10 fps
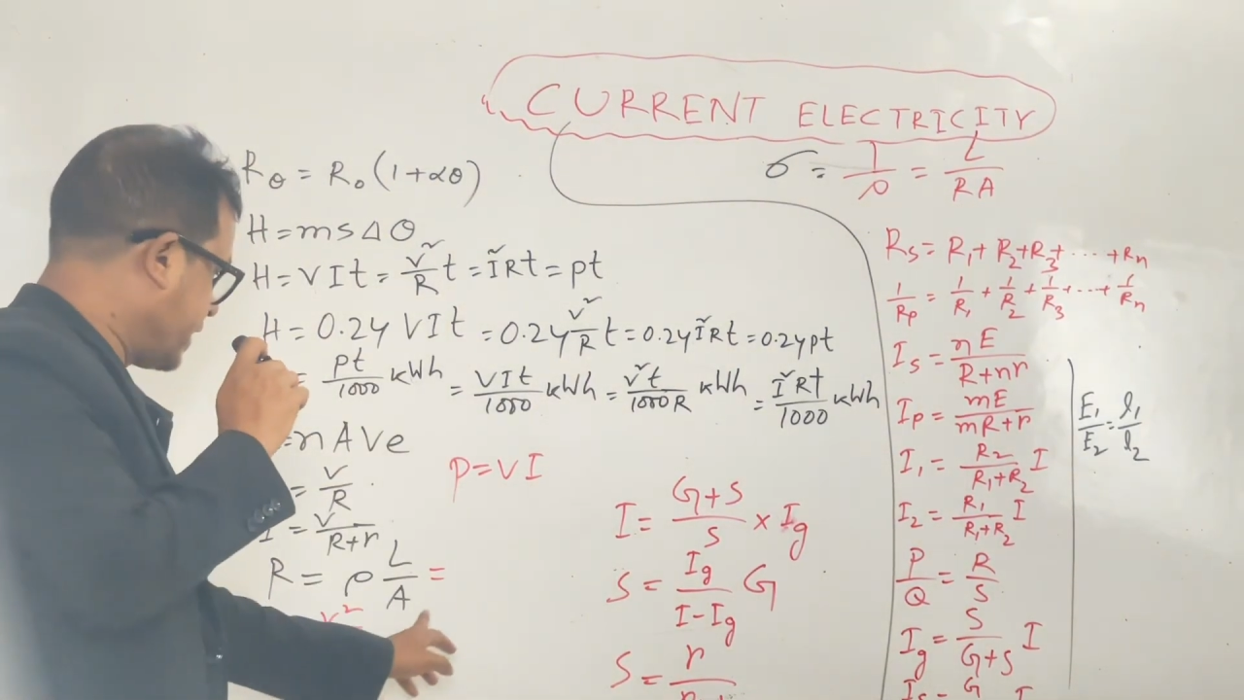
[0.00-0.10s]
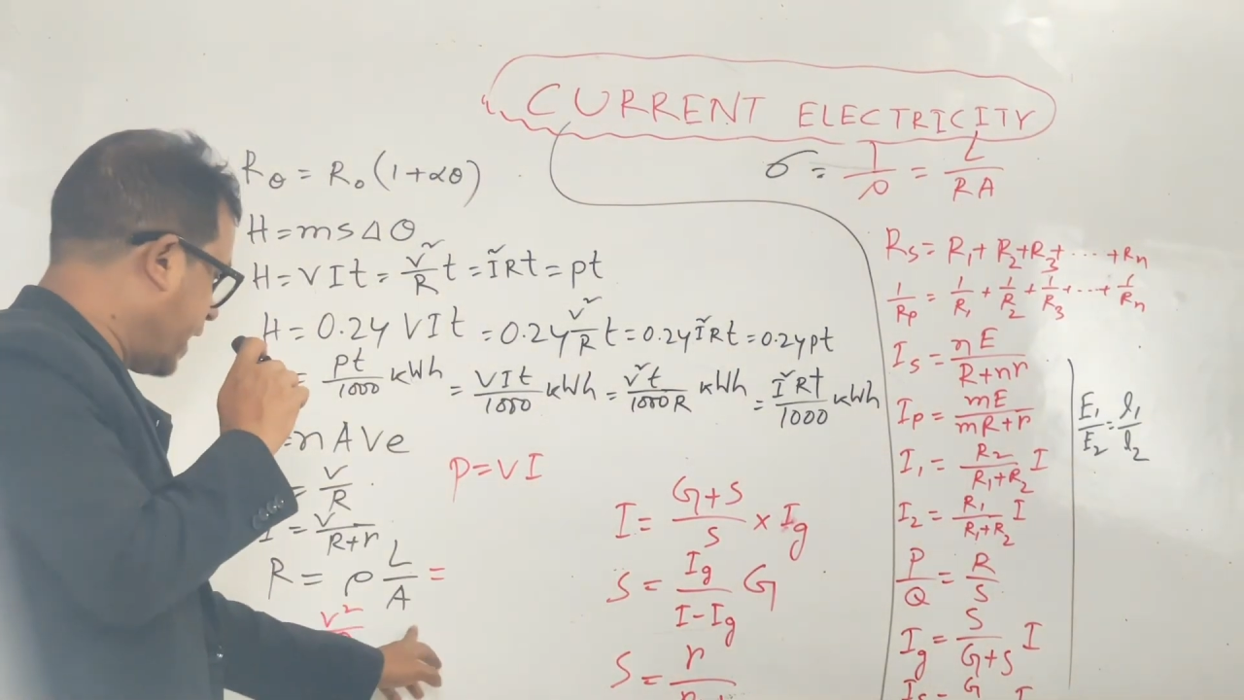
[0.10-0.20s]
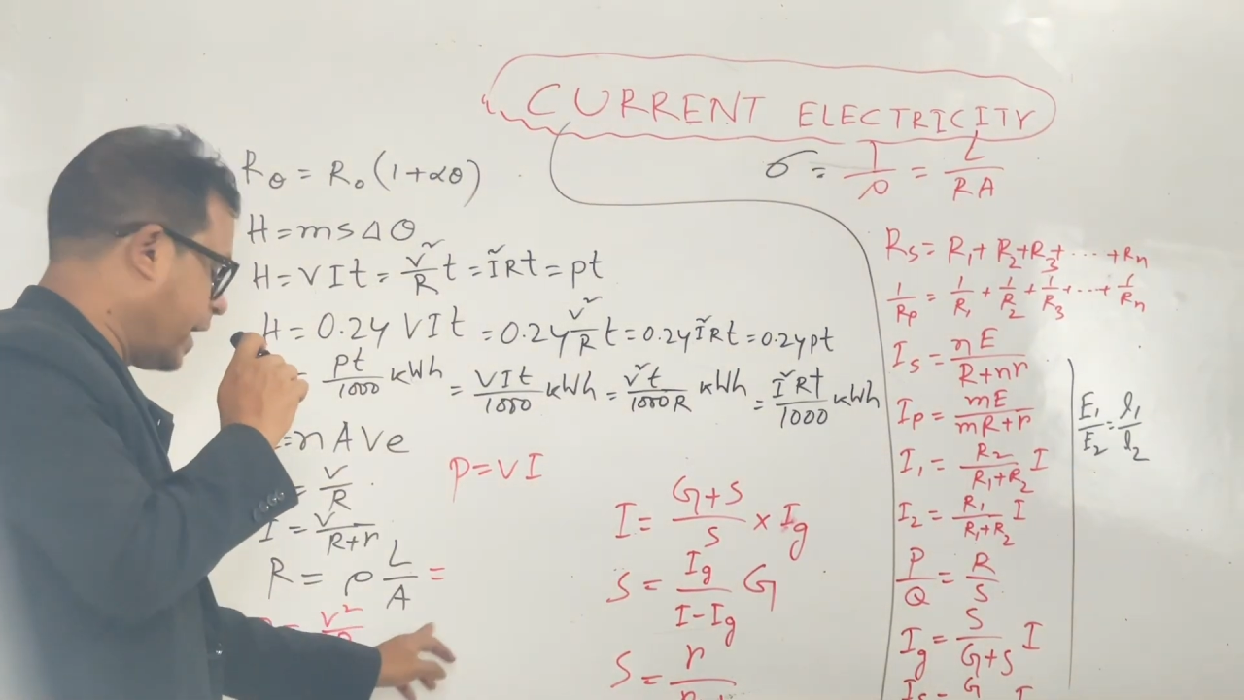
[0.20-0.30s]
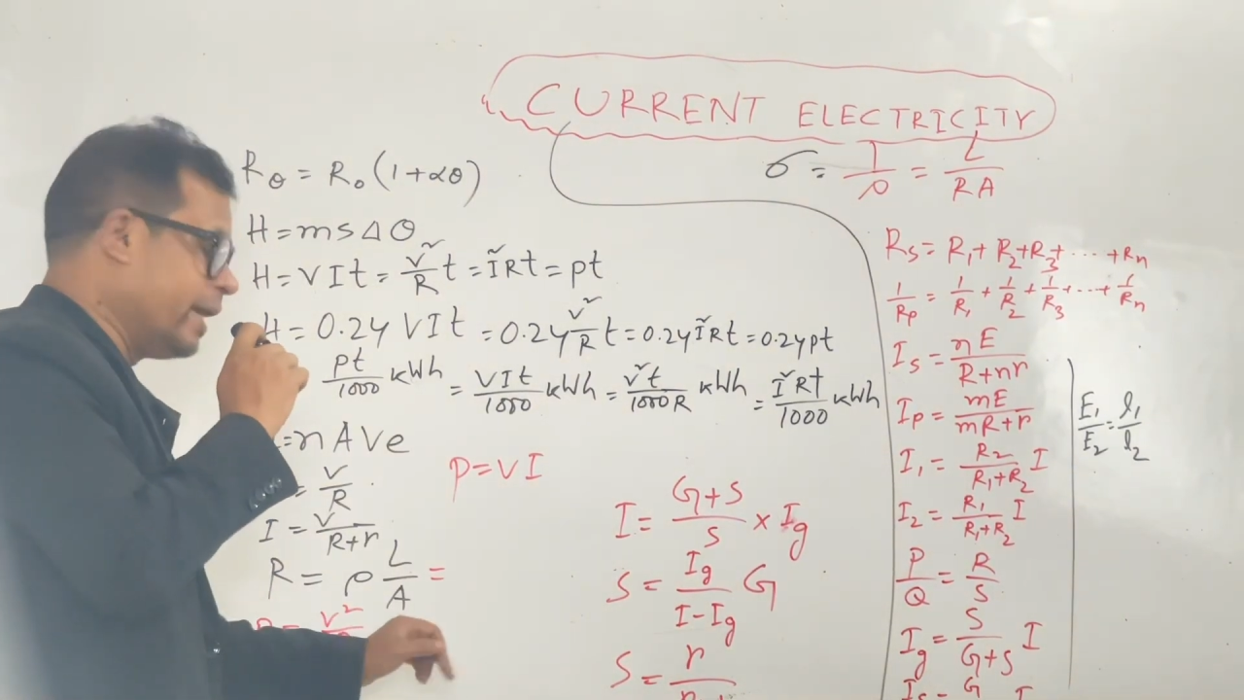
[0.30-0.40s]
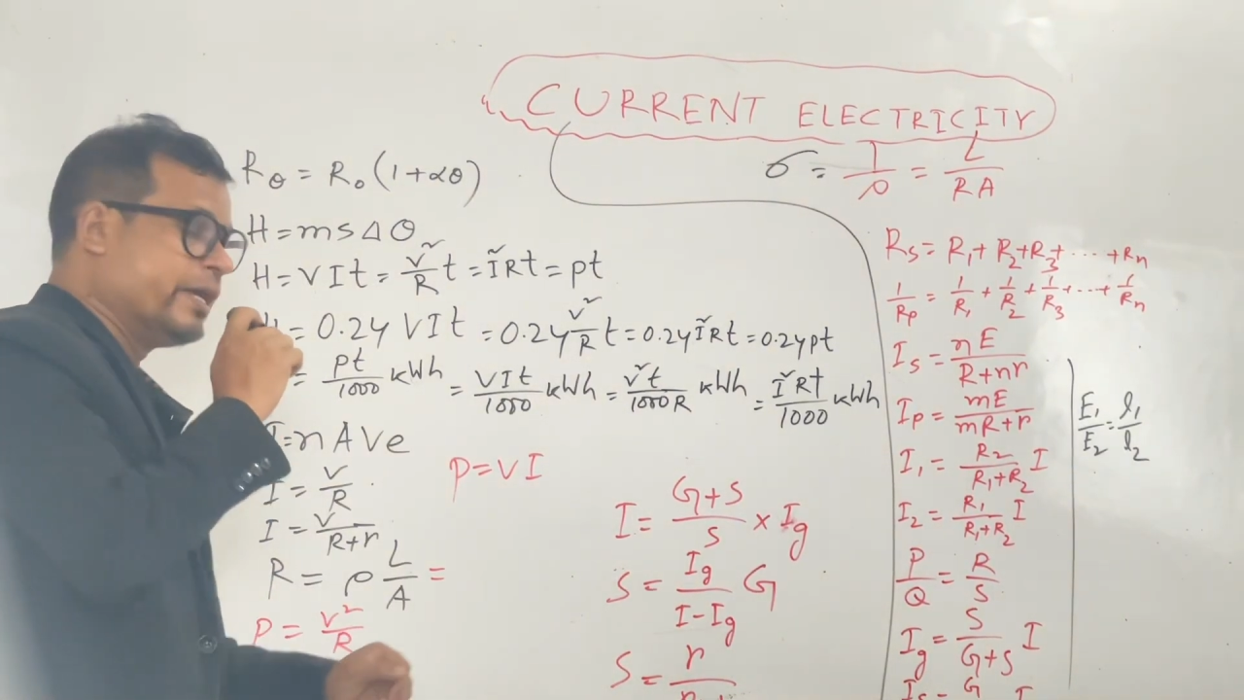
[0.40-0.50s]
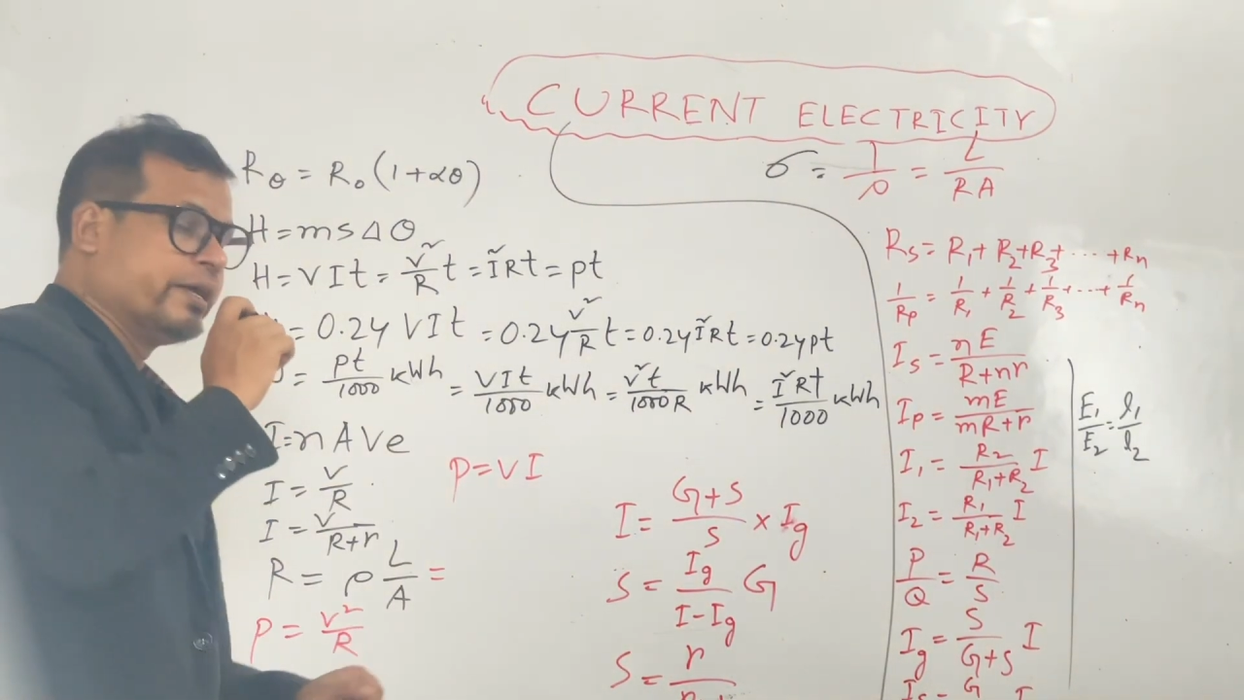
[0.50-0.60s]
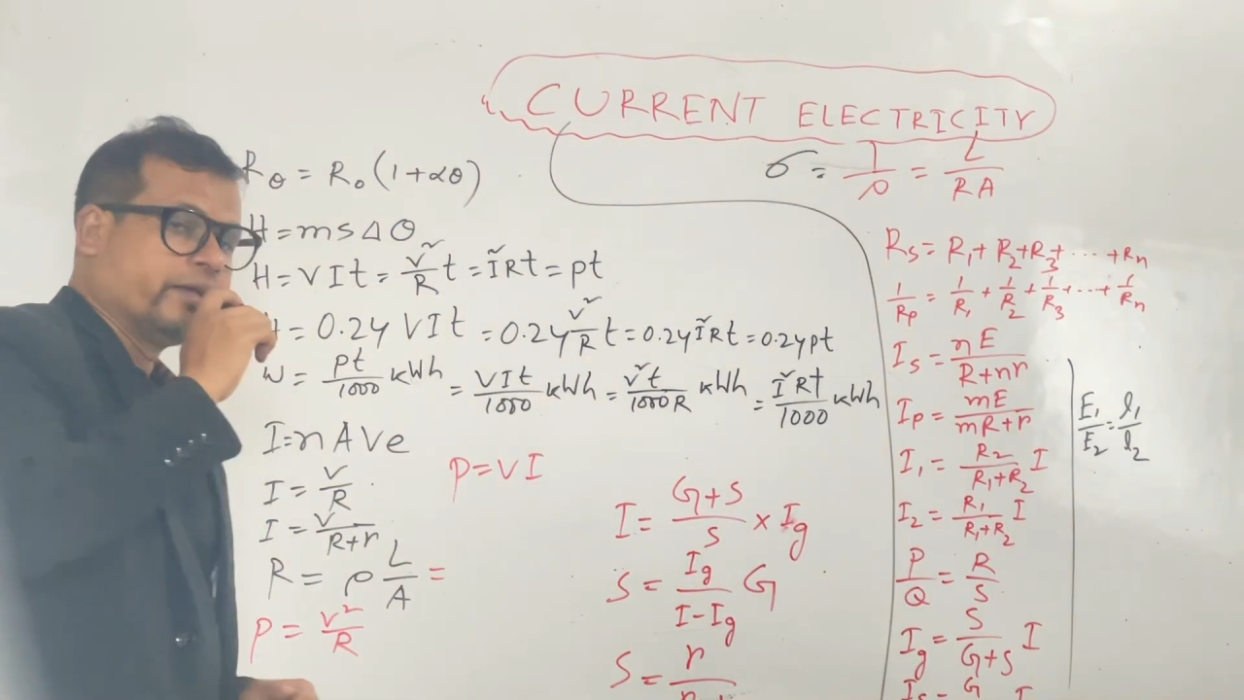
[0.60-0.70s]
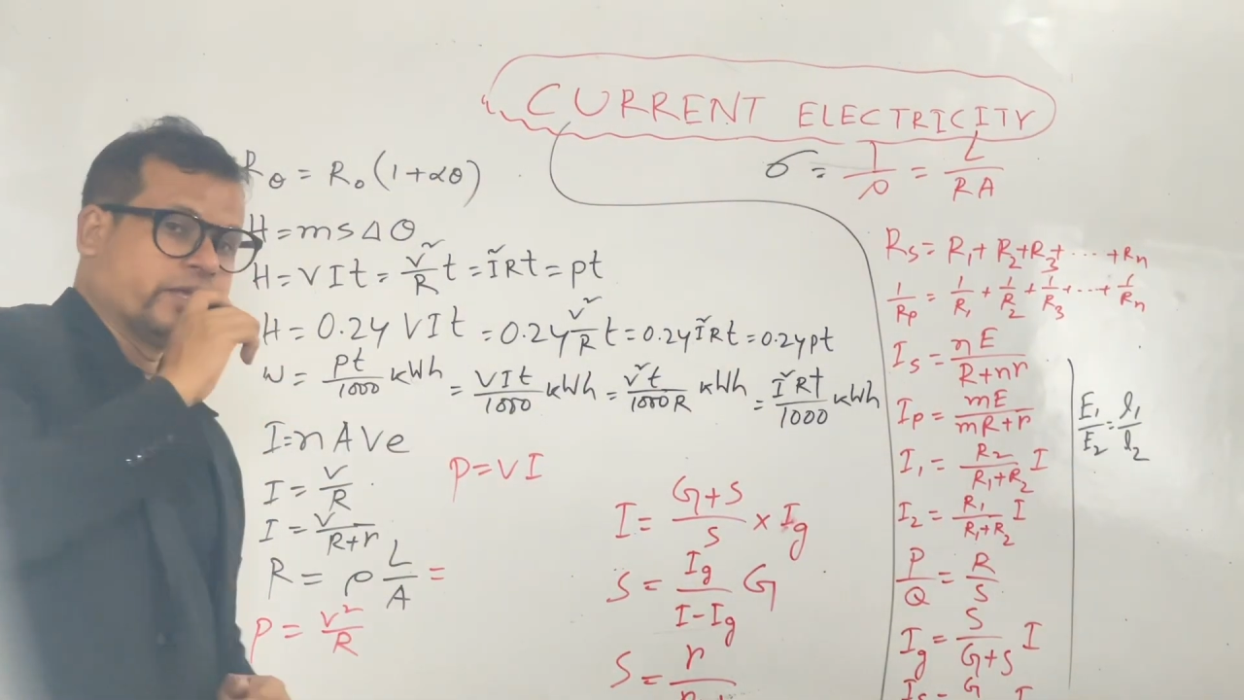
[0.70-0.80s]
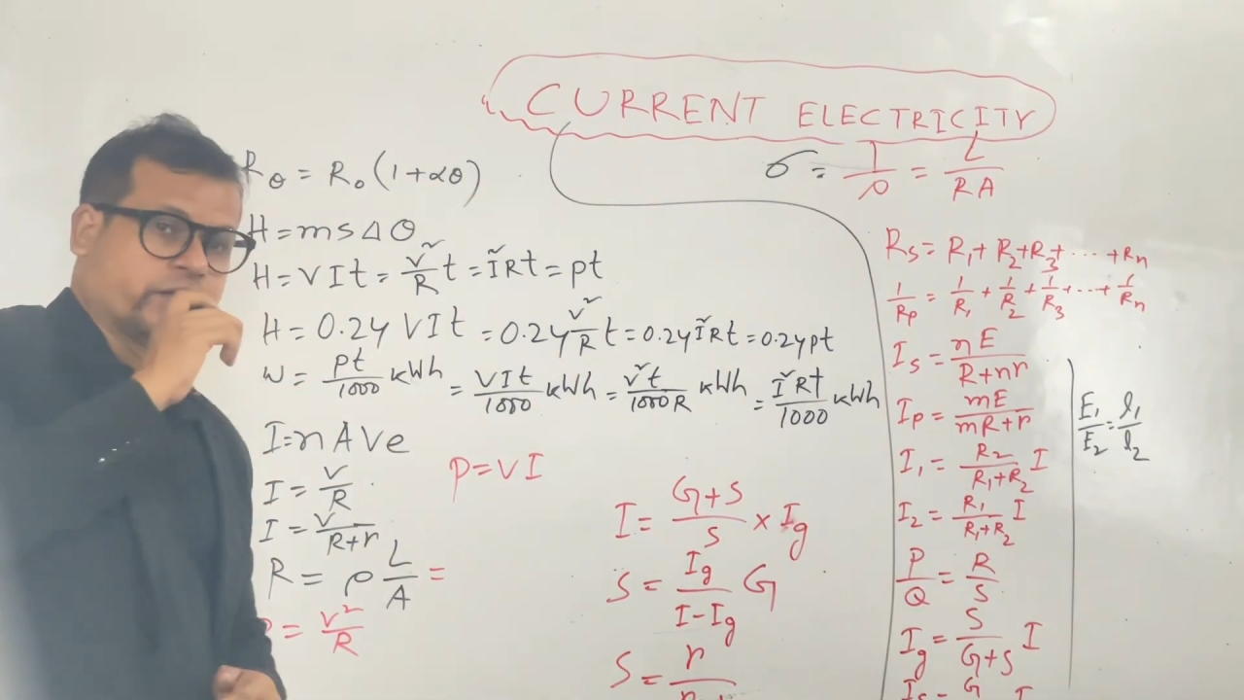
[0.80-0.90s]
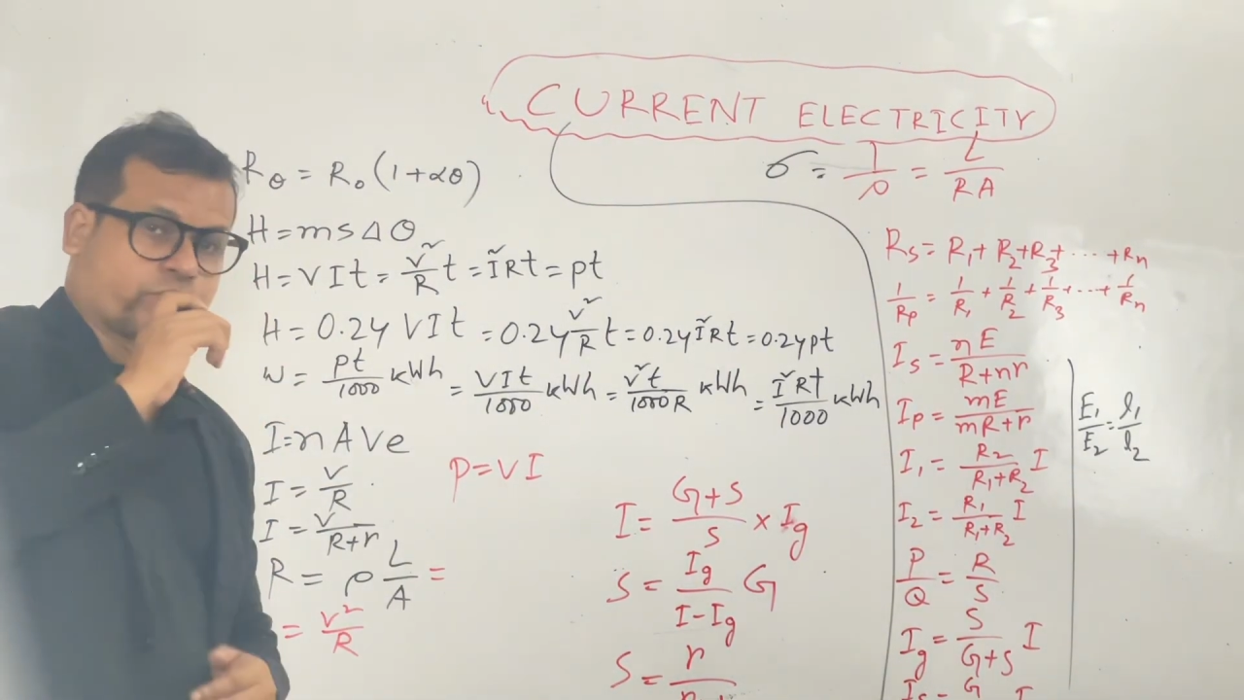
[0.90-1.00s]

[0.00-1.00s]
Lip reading: the